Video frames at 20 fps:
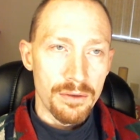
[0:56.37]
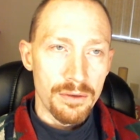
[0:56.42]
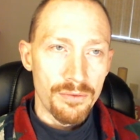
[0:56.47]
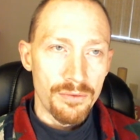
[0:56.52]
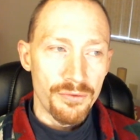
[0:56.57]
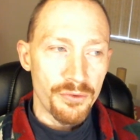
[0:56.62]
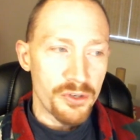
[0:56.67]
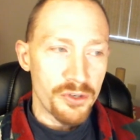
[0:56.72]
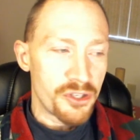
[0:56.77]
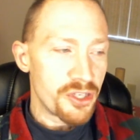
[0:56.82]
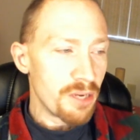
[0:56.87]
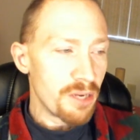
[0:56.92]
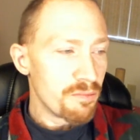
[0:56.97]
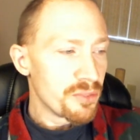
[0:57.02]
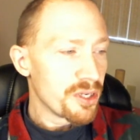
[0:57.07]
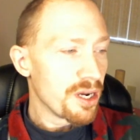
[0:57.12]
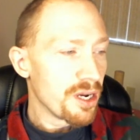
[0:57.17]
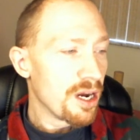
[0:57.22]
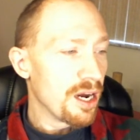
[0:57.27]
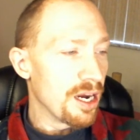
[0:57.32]
for some
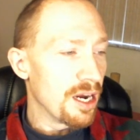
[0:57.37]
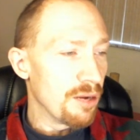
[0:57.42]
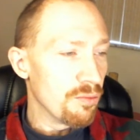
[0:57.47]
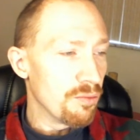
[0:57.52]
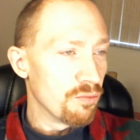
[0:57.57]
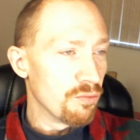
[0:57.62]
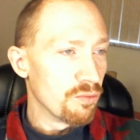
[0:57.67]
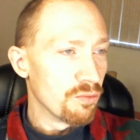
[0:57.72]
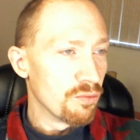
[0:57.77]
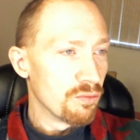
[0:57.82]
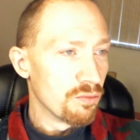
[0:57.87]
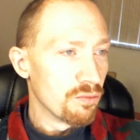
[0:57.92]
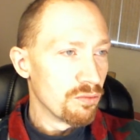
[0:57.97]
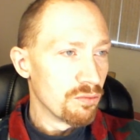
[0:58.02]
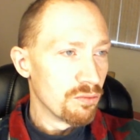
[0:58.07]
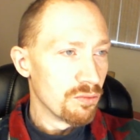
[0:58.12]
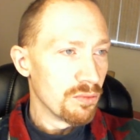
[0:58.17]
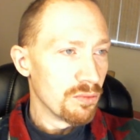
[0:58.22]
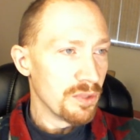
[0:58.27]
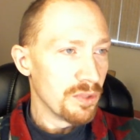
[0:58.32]
time,
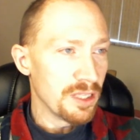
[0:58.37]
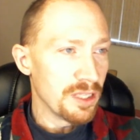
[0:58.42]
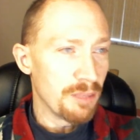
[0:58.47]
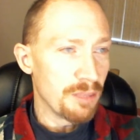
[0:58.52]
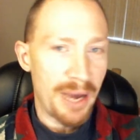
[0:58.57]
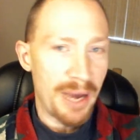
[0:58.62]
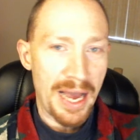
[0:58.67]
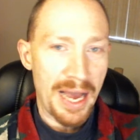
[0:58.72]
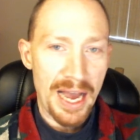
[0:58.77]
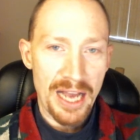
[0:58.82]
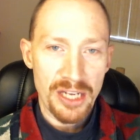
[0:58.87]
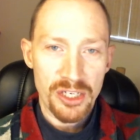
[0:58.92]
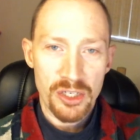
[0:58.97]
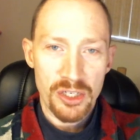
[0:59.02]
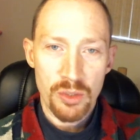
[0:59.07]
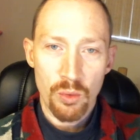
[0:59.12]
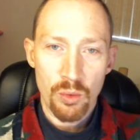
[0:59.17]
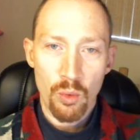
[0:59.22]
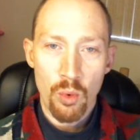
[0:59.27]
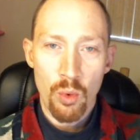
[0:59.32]
in the
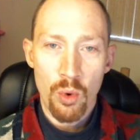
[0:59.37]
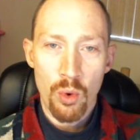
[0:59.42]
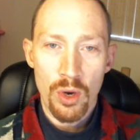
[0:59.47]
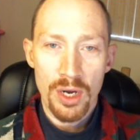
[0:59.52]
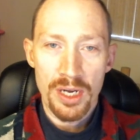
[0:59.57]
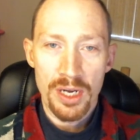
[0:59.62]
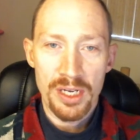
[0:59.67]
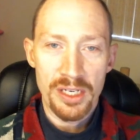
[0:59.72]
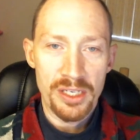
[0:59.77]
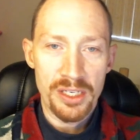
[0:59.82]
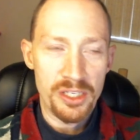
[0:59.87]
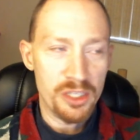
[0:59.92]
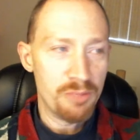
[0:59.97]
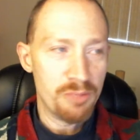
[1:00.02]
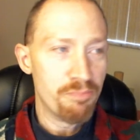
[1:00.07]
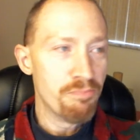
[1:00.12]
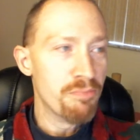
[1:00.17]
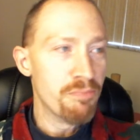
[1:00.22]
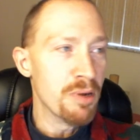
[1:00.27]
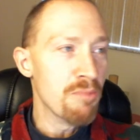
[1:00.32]
past
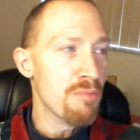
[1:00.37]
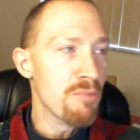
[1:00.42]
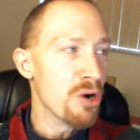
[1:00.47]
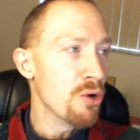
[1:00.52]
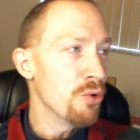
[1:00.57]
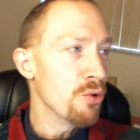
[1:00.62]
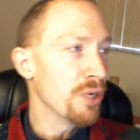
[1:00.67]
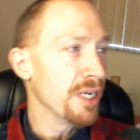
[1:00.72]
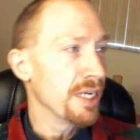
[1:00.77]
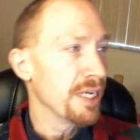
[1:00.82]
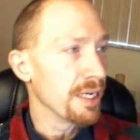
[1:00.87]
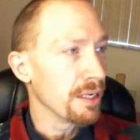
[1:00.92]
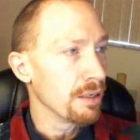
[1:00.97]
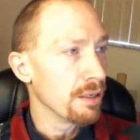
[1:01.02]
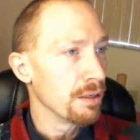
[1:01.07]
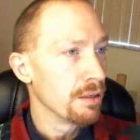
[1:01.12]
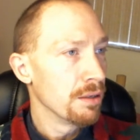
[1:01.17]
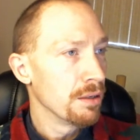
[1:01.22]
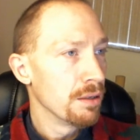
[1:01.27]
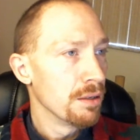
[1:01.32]
was
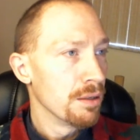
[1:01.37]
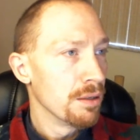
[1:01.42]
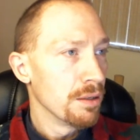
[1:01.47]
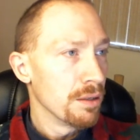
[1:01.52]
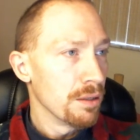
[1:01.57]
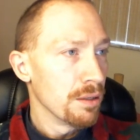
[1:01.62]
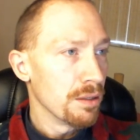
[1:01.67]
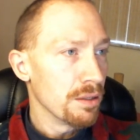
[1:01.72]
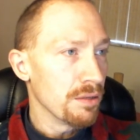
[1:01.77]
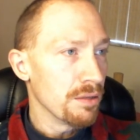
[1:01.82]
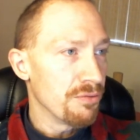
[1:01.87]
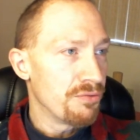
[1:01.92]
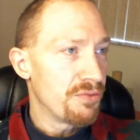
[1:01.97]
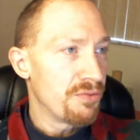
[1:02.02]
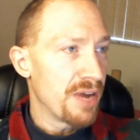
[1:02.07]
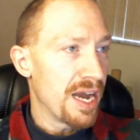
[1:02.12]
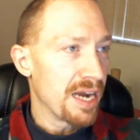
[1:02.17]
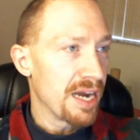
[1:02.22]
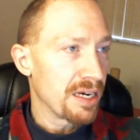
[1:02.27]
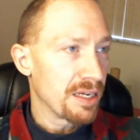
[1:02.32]
bemoaning the
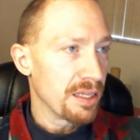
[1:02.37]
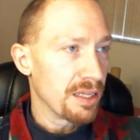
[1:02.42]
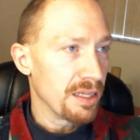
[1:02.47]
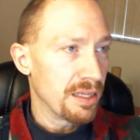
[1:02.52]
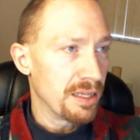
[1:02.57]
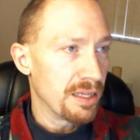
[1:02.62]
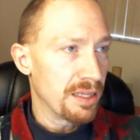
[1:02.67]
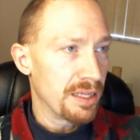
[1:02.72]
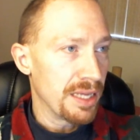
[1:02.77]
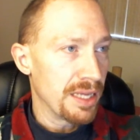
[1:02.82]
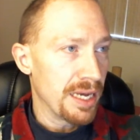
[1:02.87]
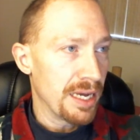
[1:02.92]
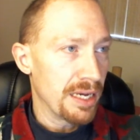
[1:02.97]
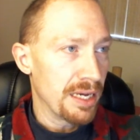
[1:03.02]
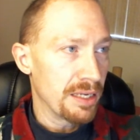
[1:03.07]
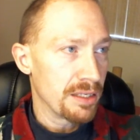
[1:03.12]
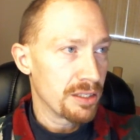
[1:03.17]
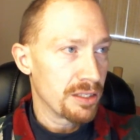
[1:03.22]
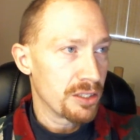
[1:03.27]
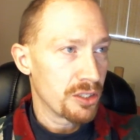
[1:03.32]
fact
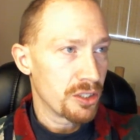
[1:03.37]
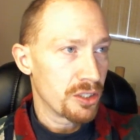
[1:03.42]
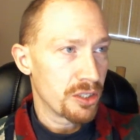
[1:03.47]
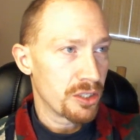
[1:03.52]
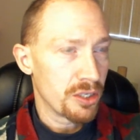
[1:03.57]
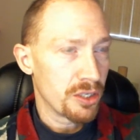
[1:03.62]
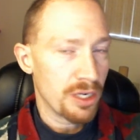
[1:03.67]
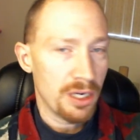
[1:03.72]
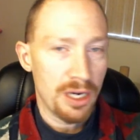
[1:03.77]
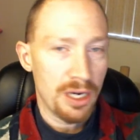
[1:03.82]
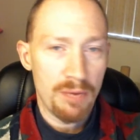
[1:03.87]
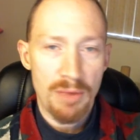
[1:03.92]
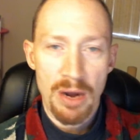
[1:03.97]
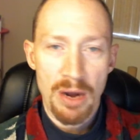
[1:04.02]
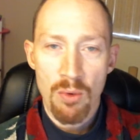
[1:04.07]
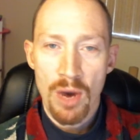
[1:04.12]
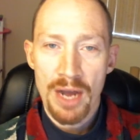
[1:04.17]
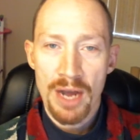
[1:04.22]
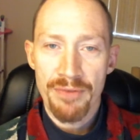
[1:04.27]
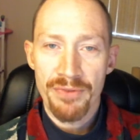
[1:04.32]
that uh,
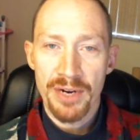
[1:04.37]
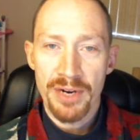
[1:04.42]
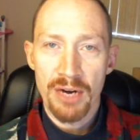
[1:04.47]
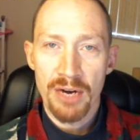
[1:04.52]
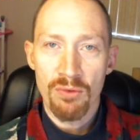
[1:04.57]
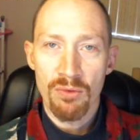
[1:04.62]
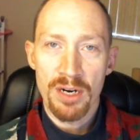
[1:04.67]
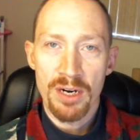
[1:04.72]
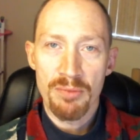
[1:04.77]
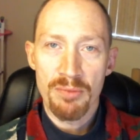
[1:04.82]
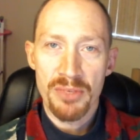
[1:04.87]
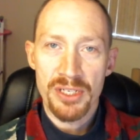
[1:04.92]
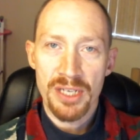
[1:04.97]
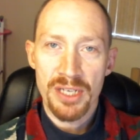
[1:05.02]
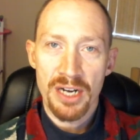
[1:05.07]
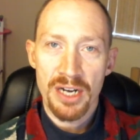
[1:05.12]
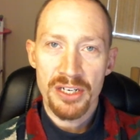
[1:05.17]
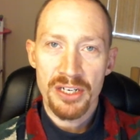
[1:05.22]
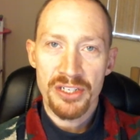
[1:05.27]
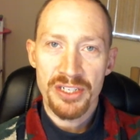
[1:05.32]
wife and I run a
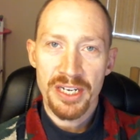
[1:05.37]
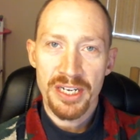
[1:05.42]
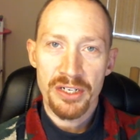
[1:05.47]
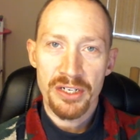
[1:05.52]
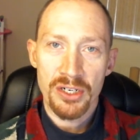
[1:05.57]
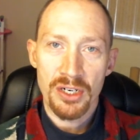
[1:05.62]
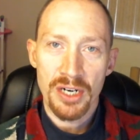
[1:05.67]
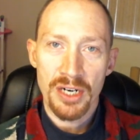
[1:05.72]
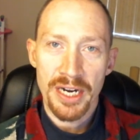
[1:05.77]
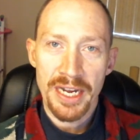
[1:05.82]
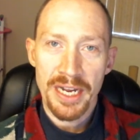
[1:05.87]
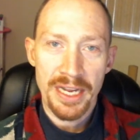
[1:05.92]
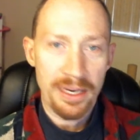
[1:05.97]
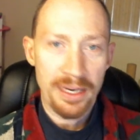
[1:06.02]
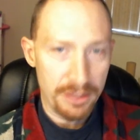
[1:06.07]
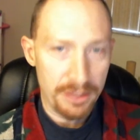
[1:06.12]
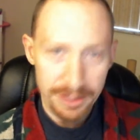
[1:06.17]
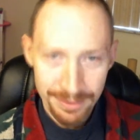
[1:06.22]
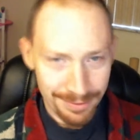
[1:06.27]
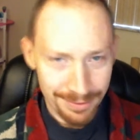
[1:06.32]
massage center
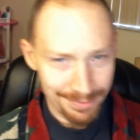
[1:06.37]
and